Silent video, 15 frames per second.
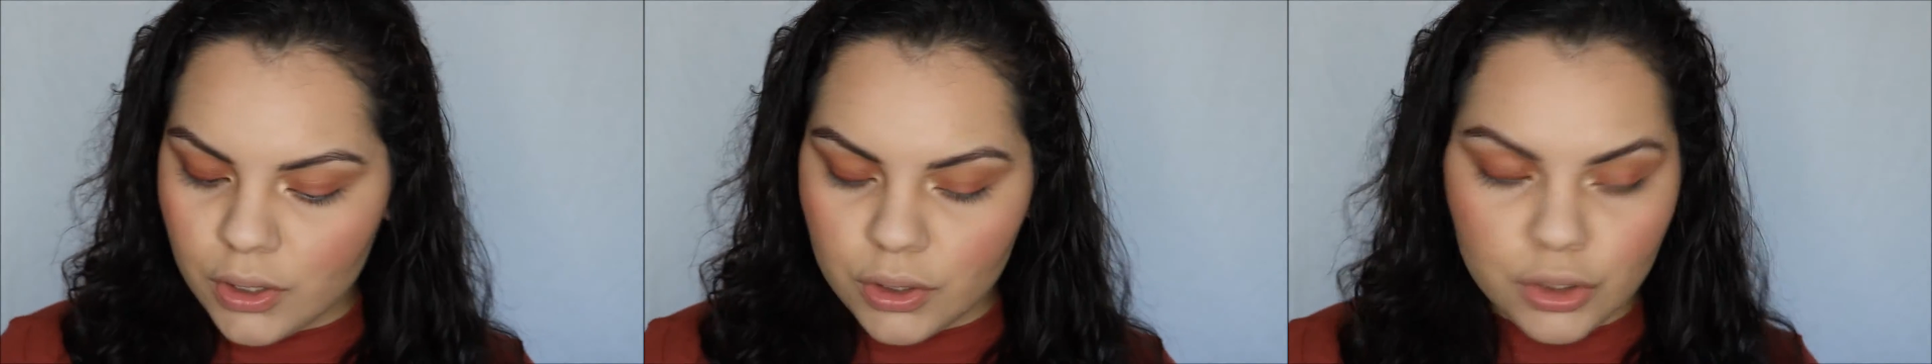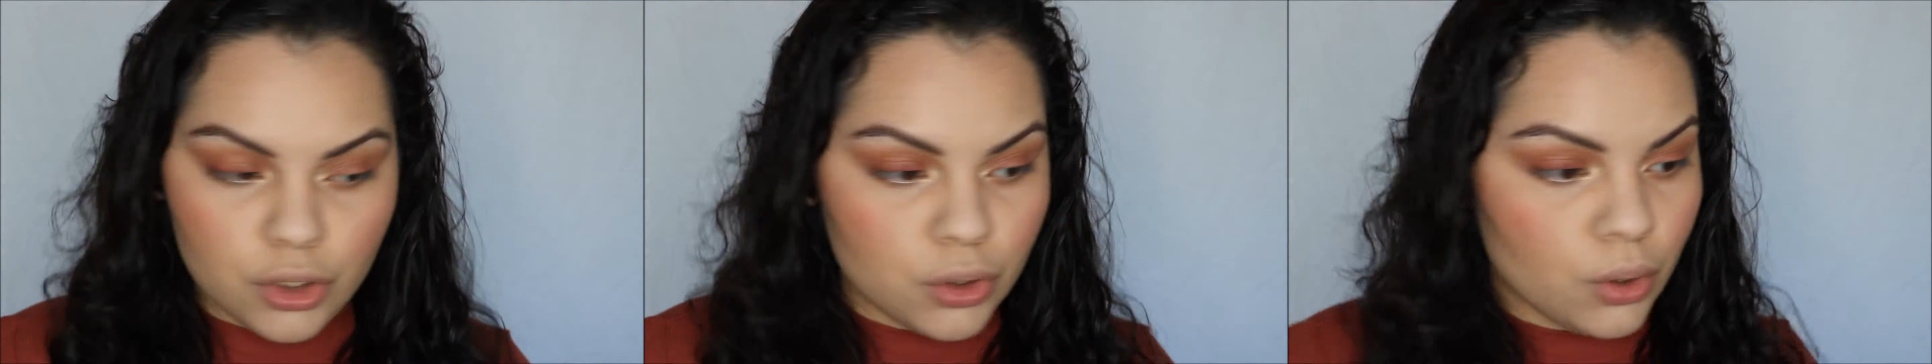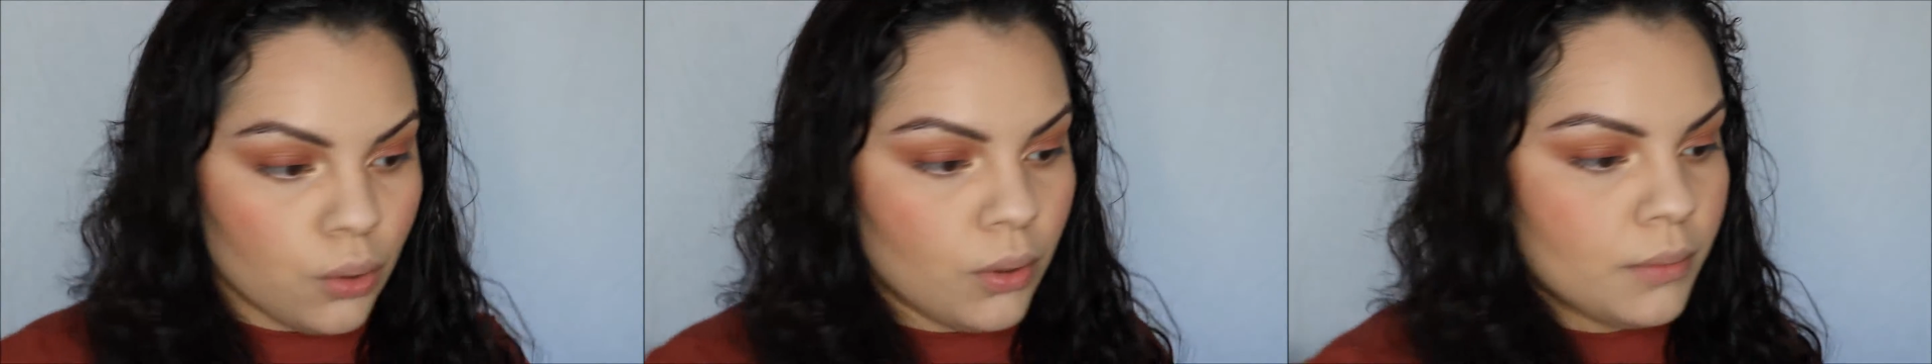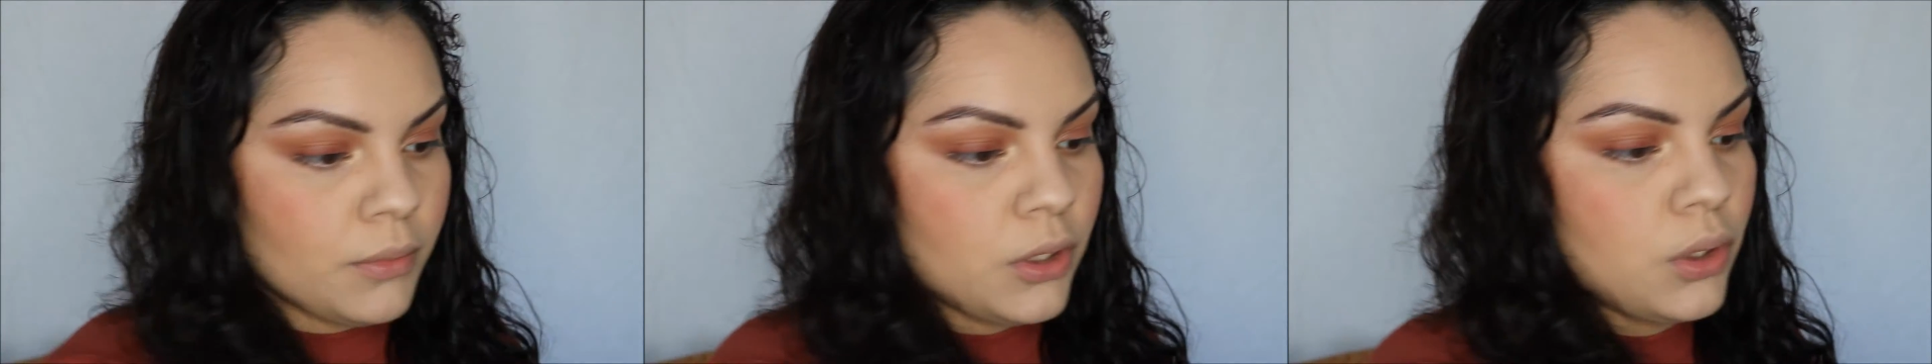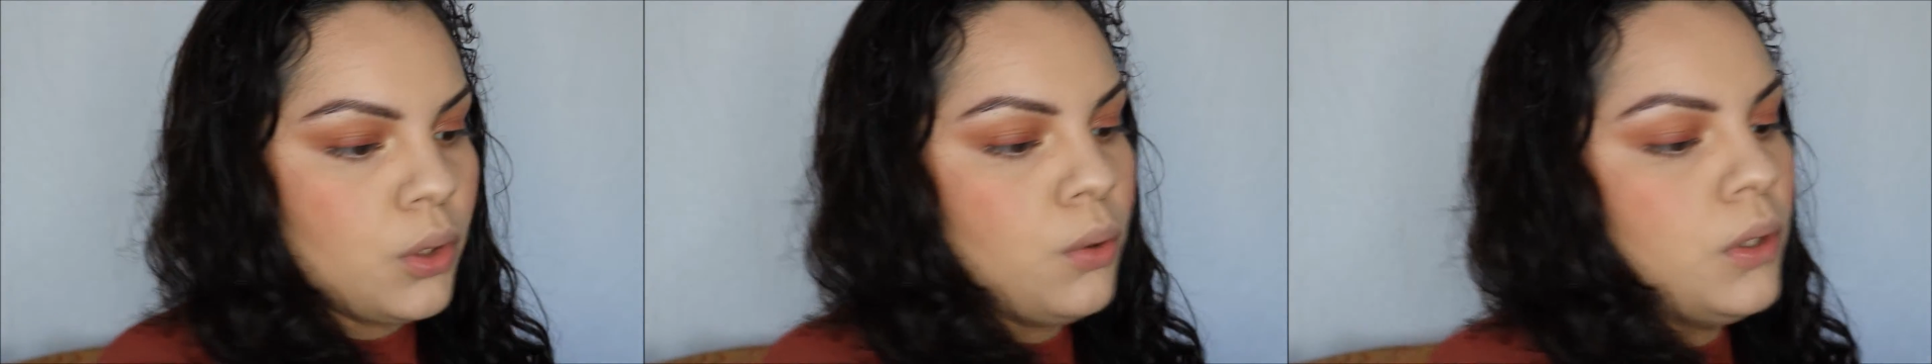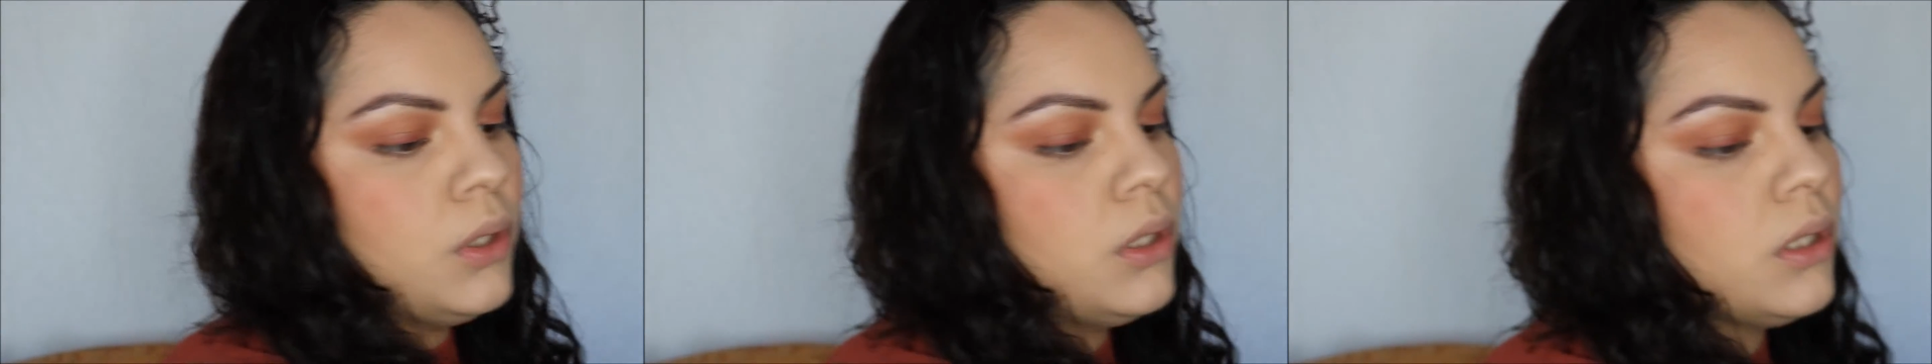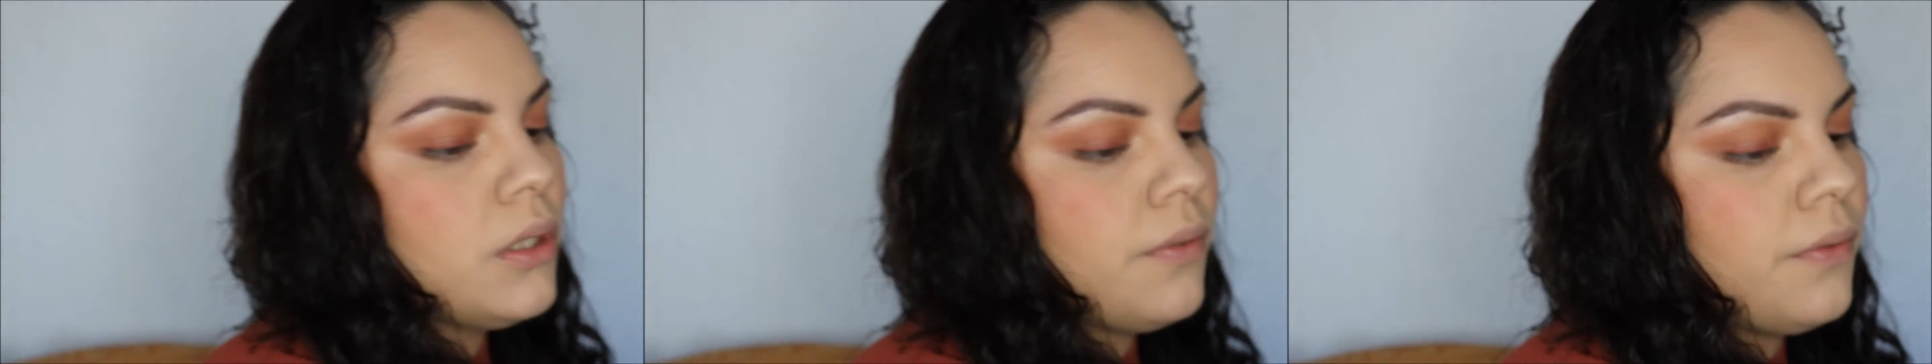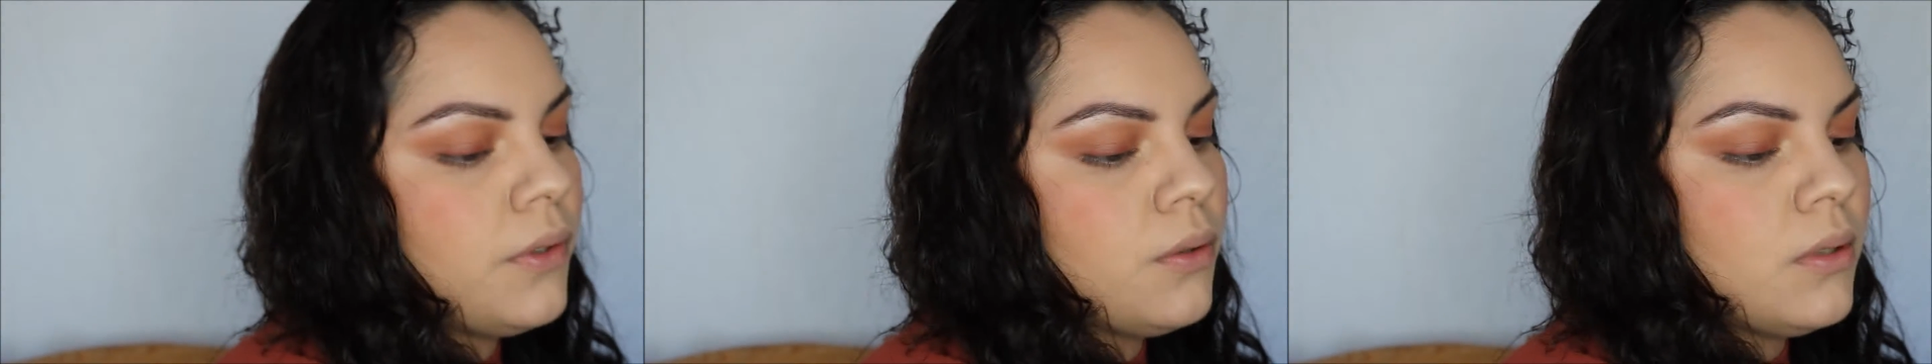So I'm just going to
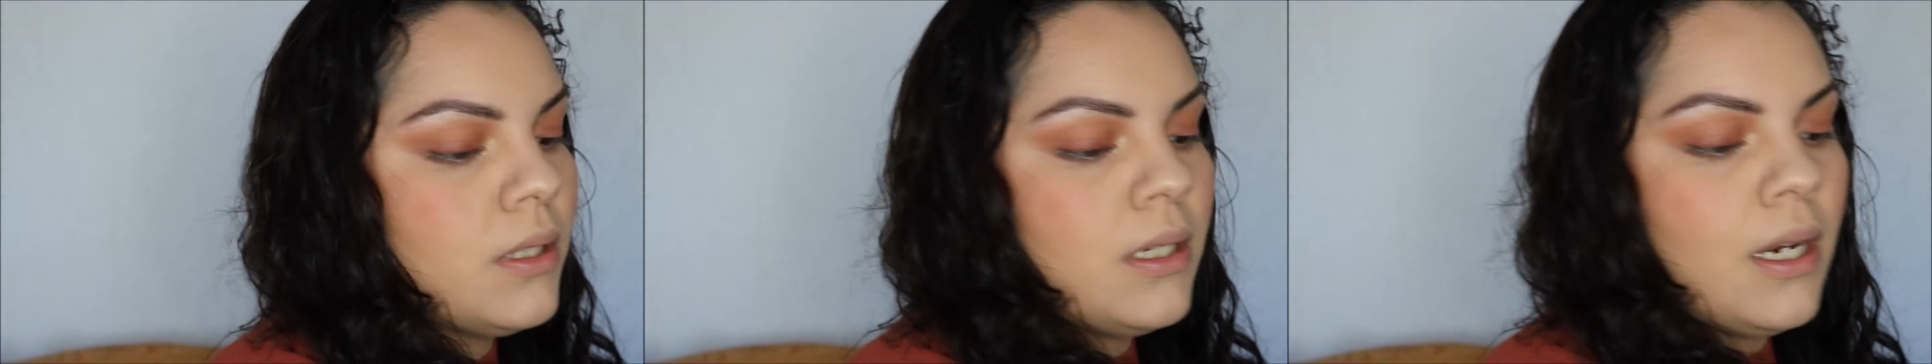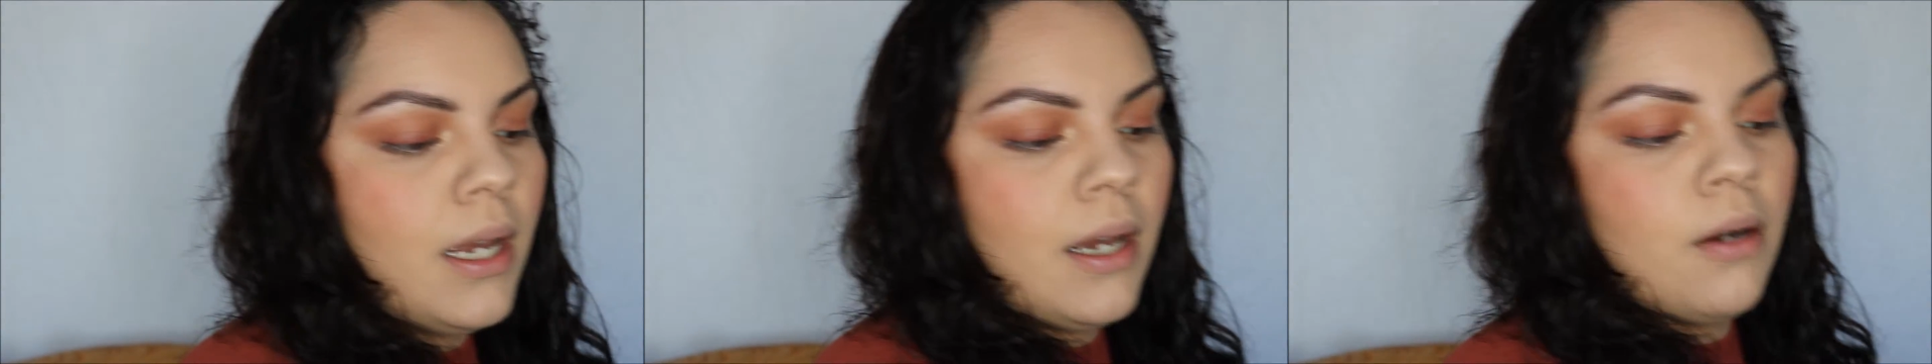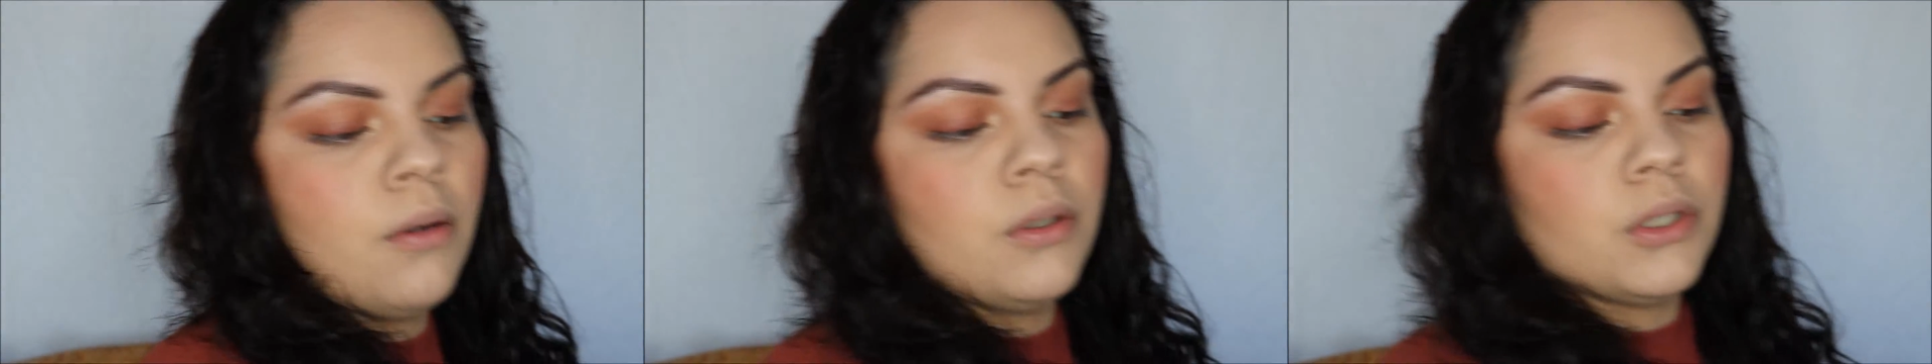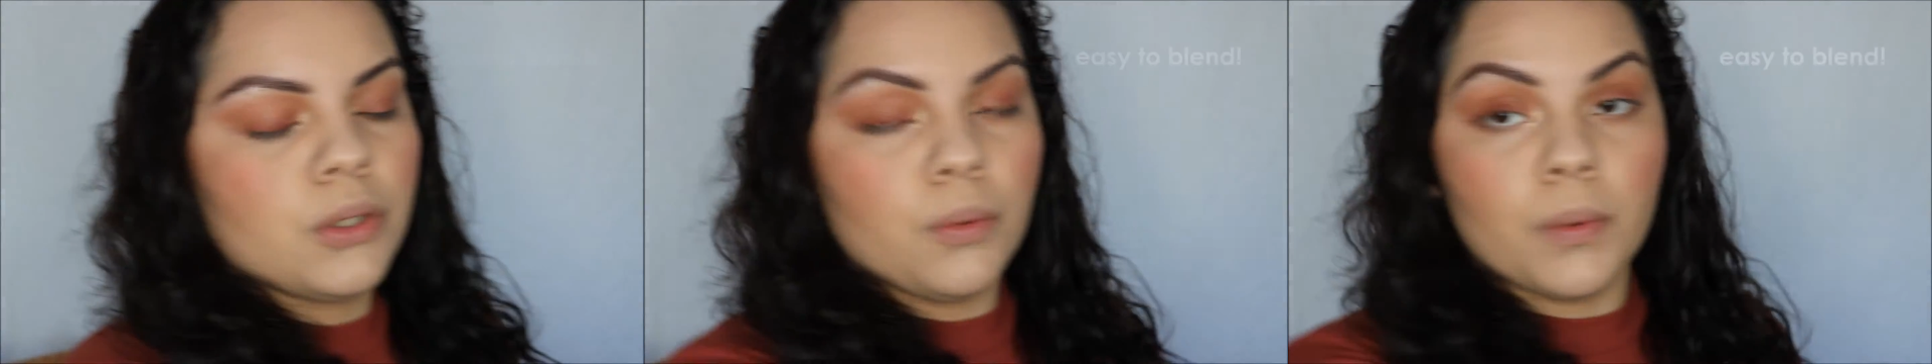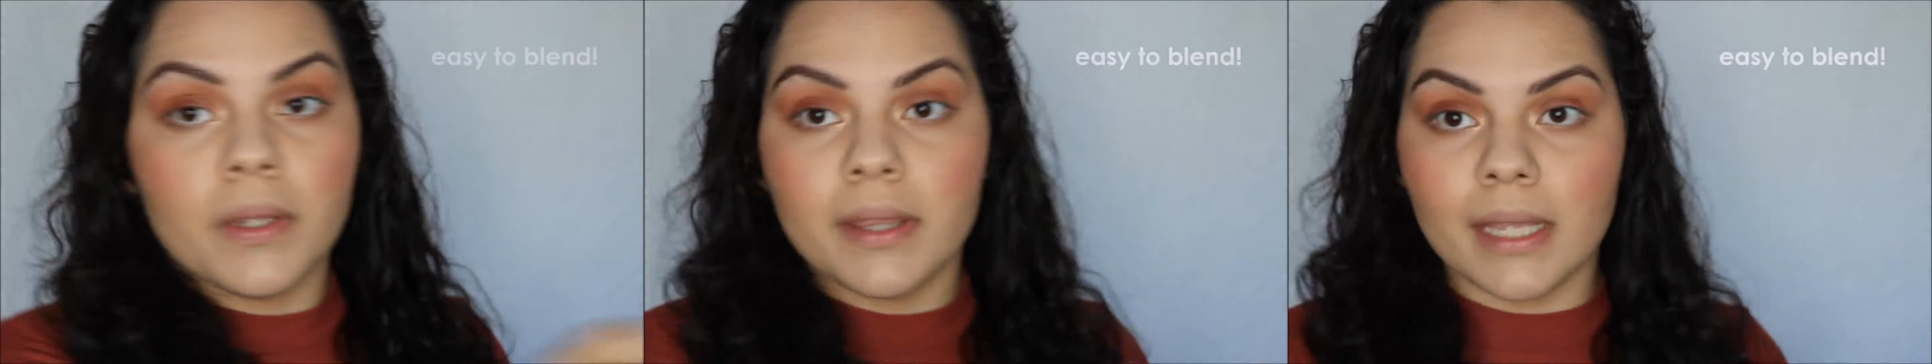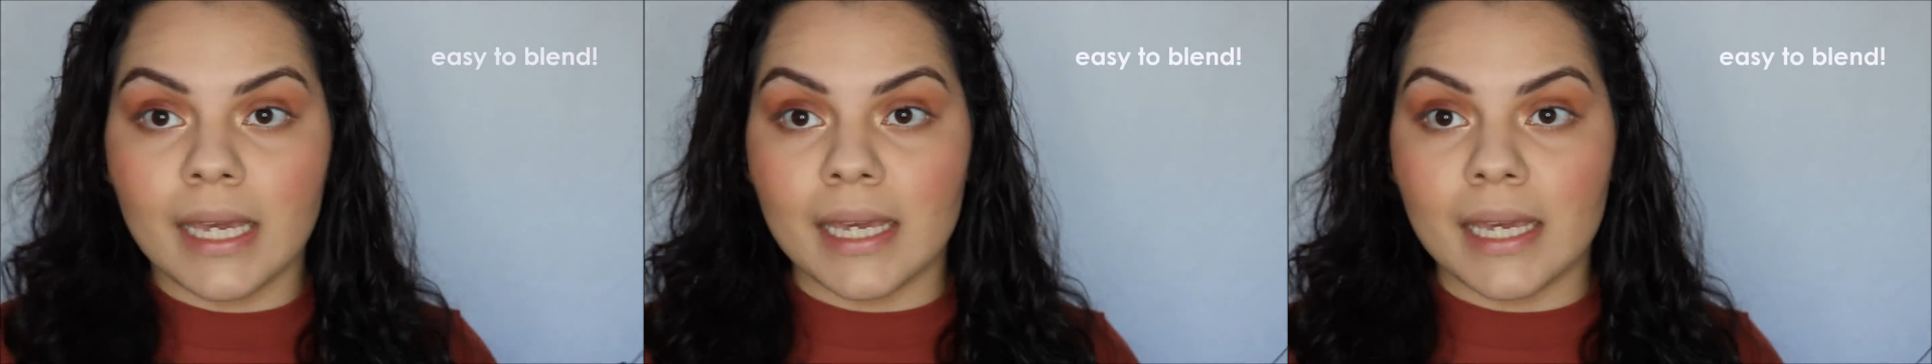diffuse it out with